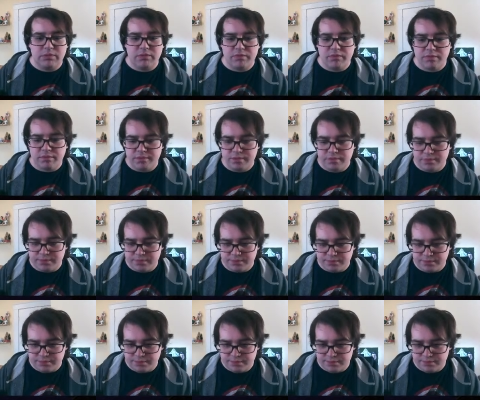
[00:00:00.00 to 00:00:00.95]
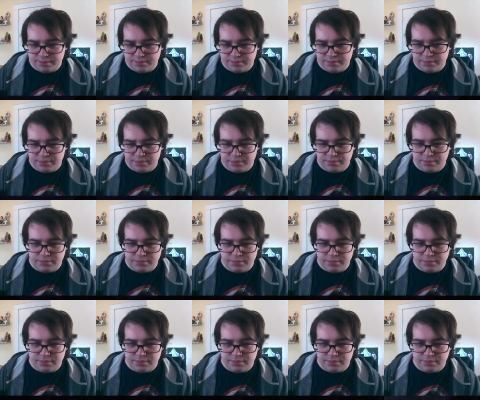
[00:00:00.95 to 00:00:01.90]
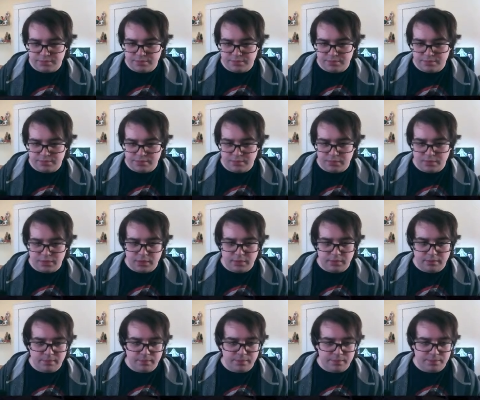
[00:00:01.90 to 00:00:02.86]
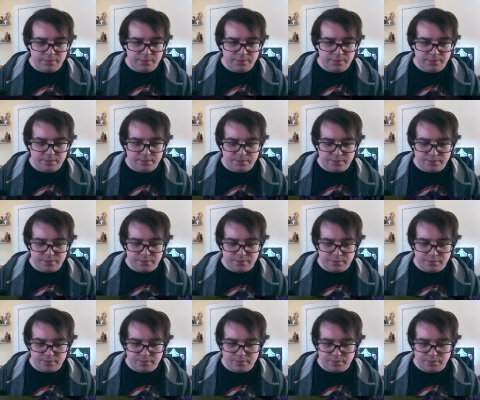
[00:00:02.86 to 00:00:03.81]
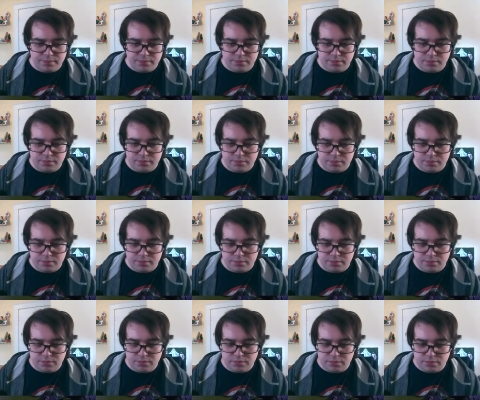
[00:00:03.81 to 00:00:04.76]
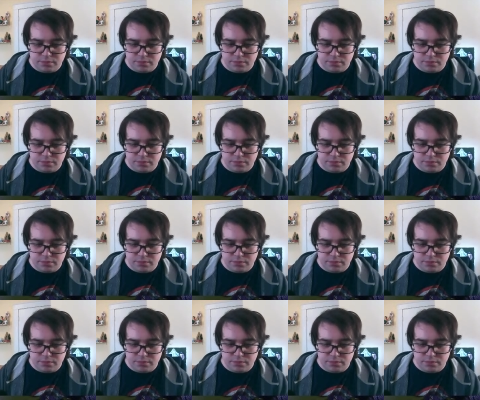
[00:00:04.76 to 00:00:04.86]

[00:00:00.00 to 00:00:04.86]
Nothing is said.